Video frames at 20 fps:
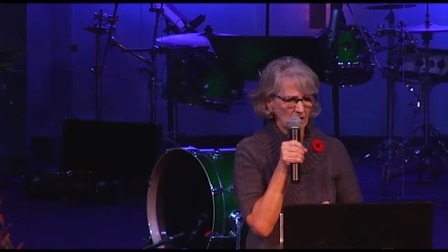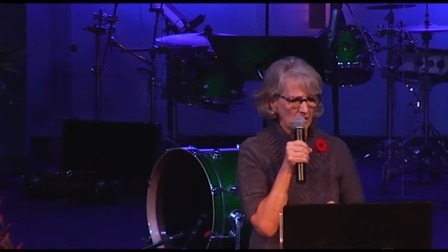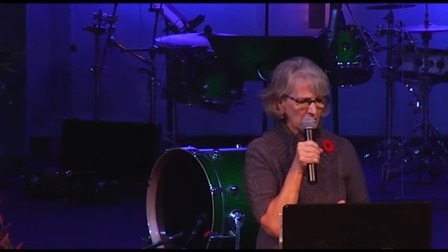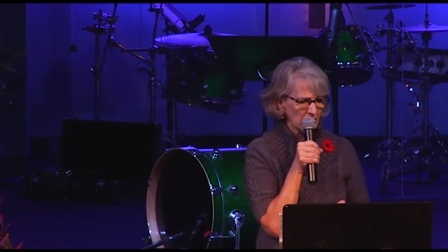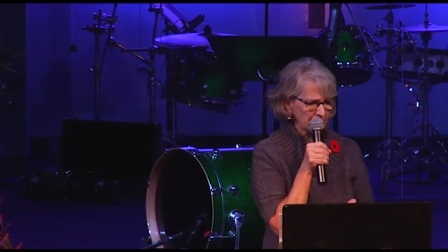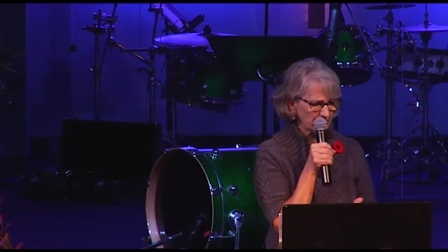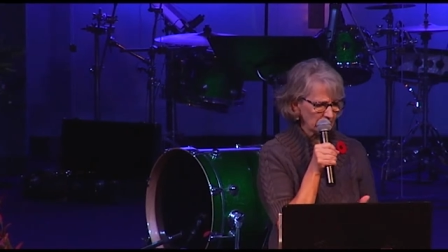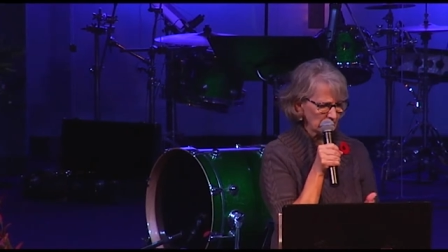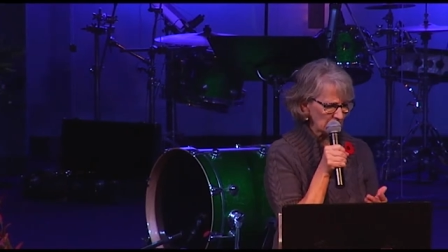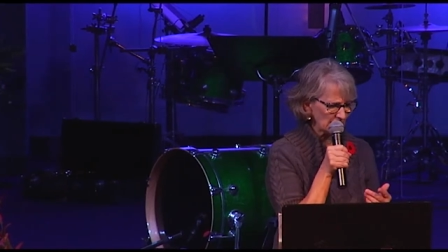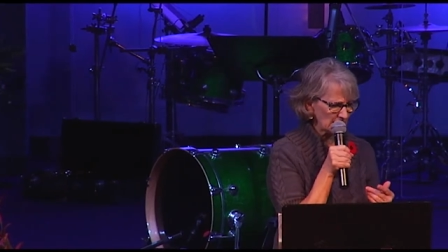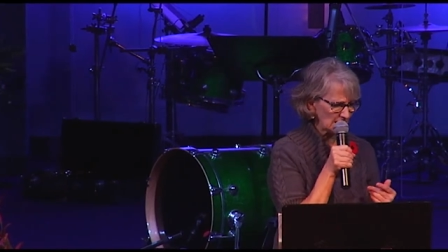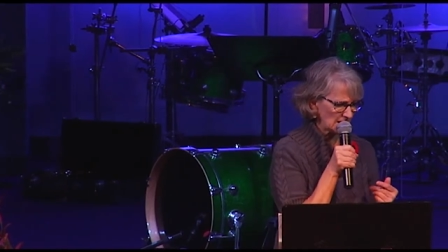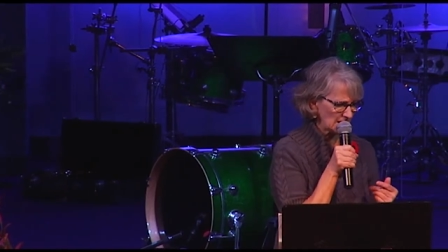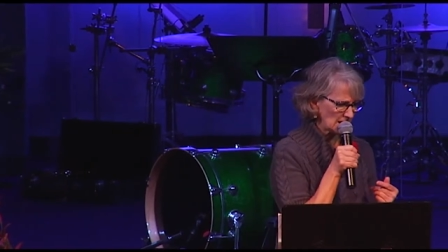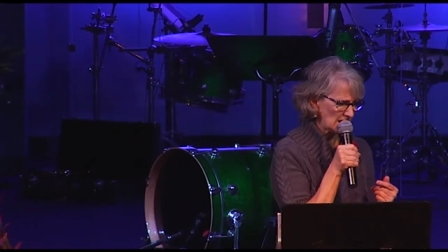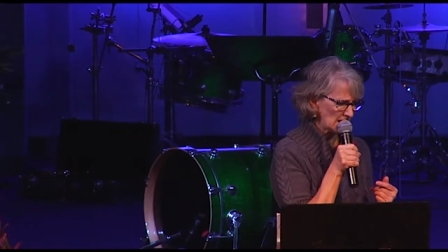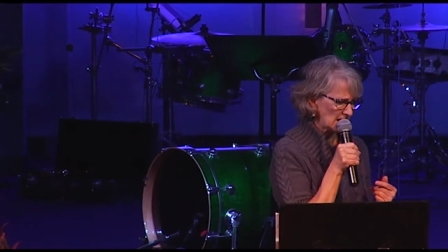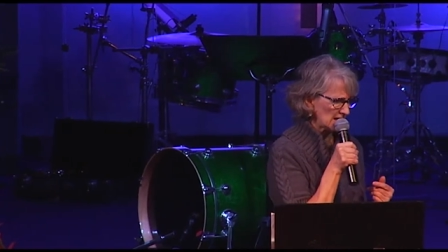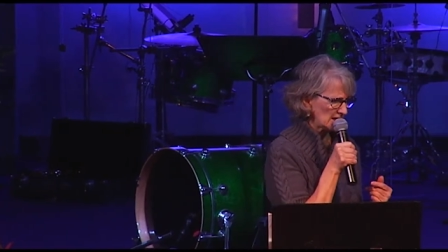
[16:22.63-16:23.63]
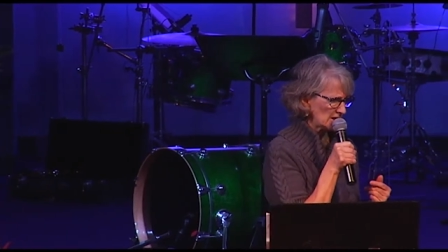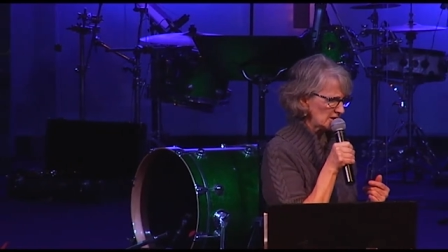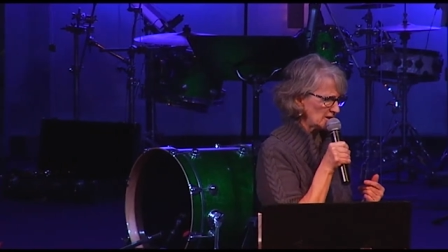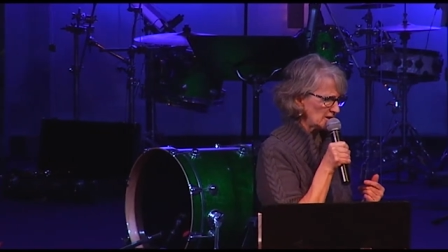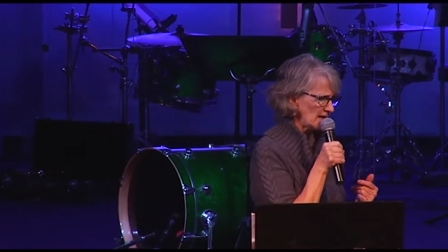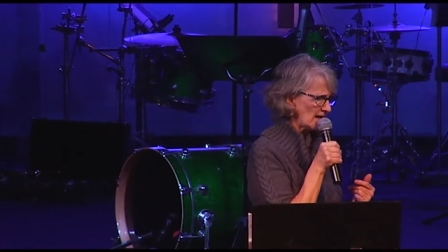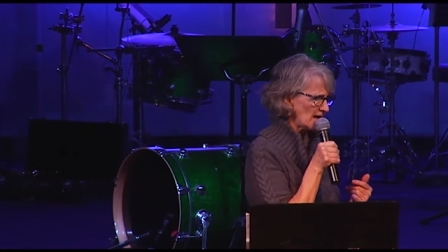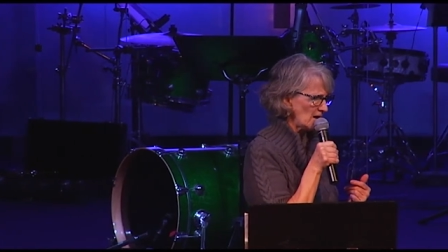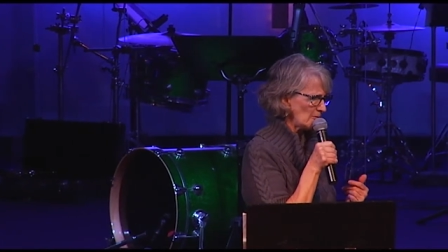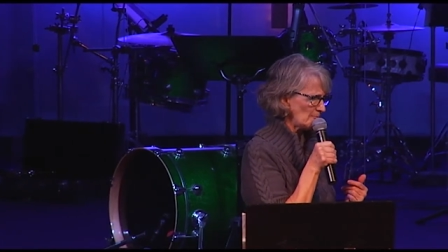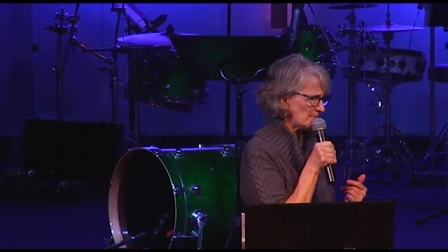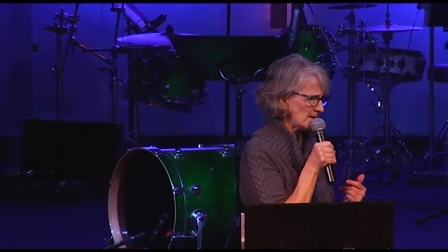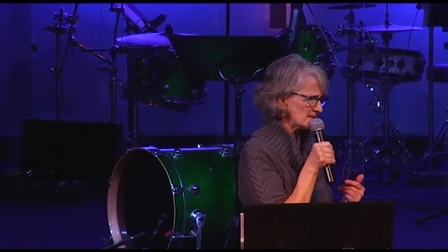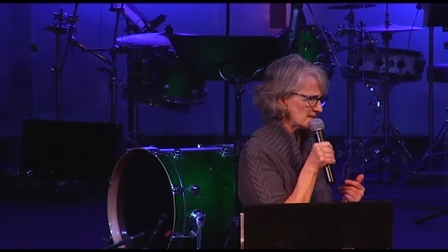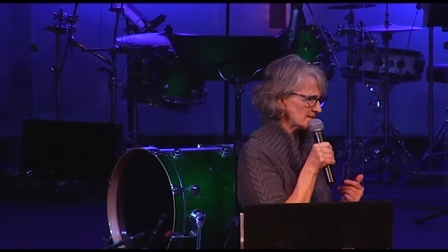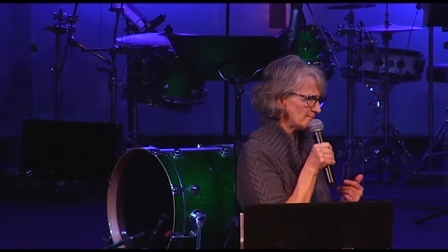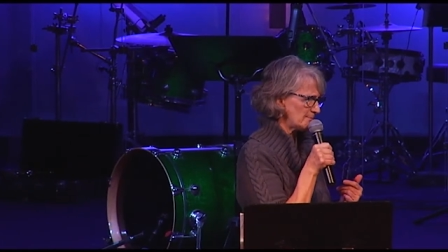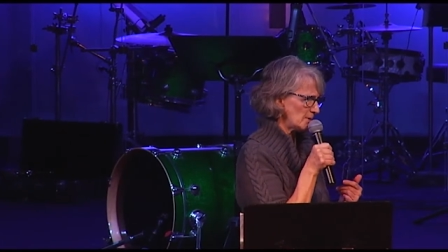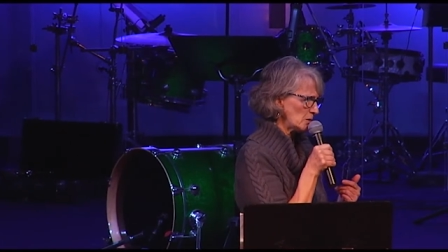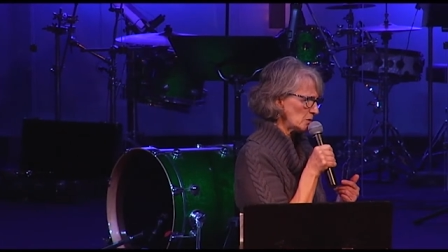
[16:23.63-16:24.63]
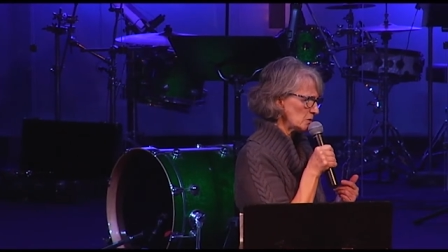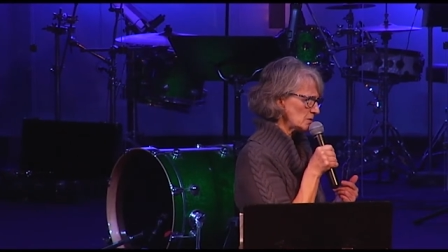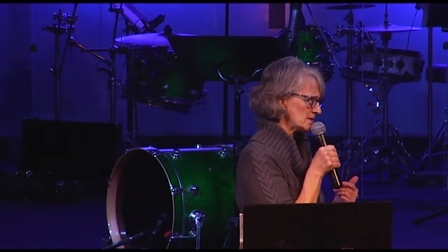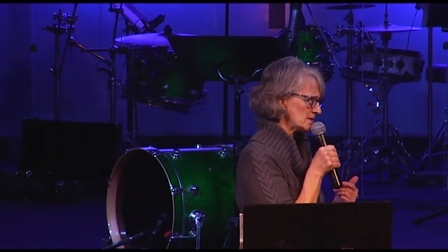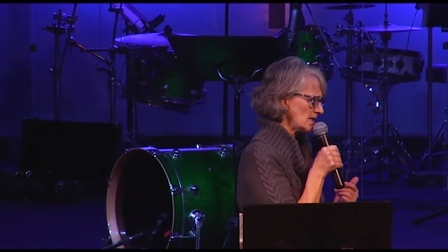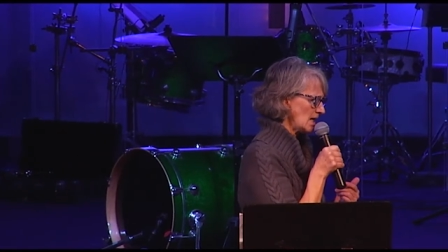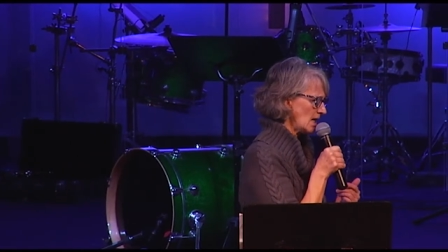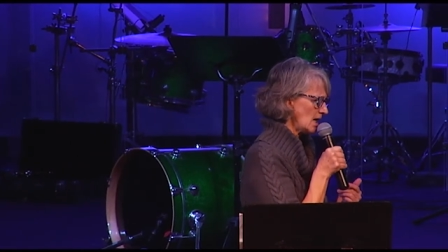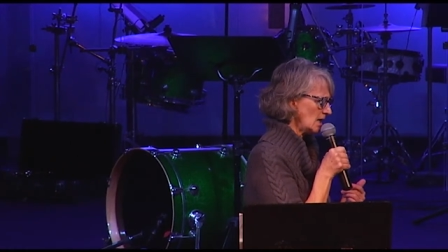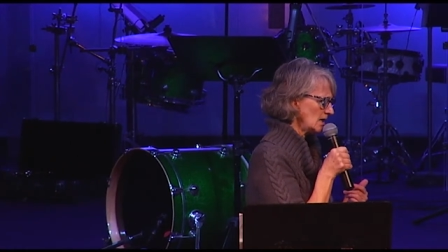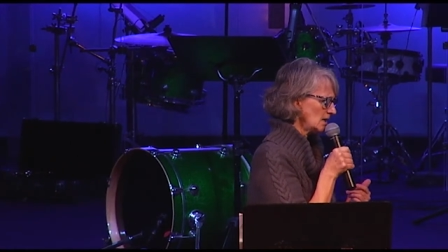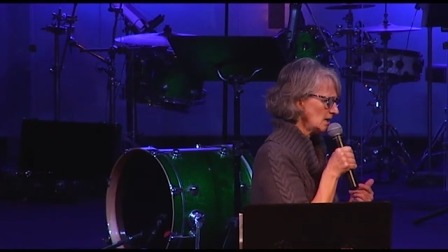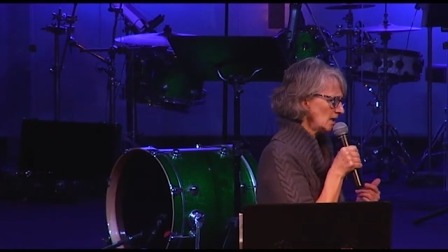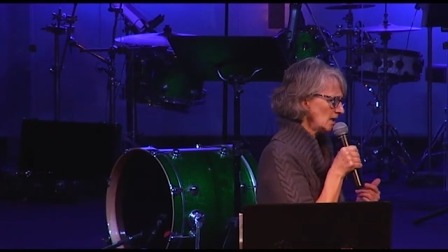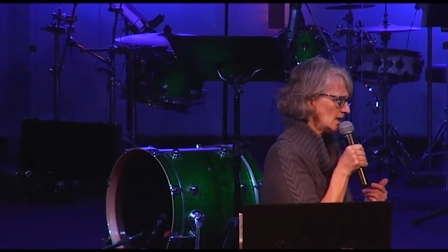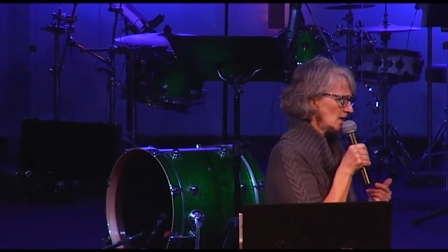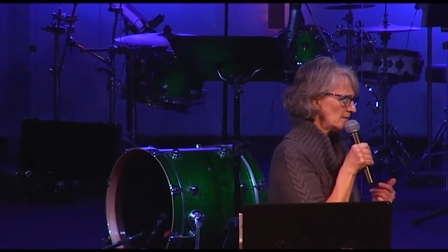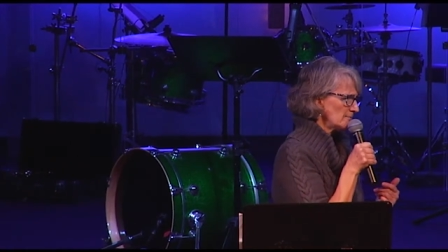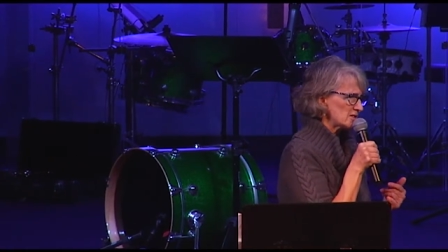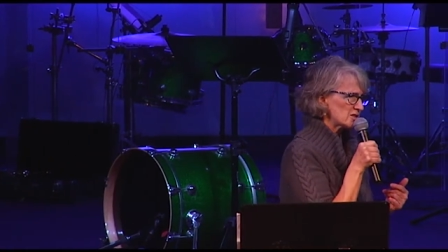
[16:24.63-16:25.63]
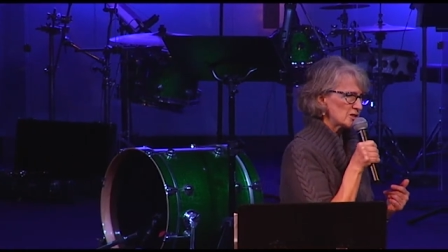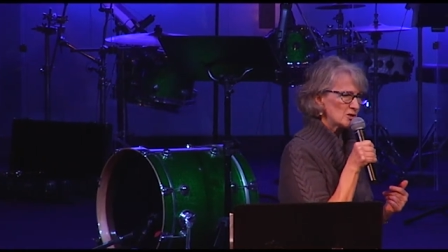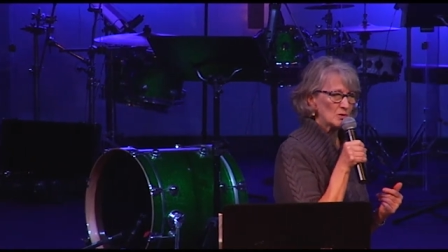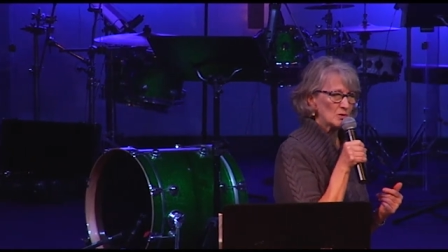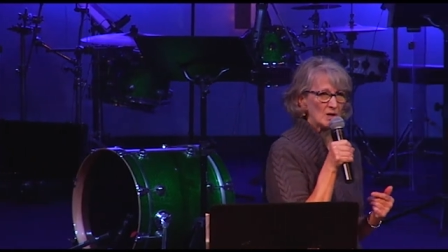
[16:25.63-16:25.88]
I could help, I suppose, yeah. But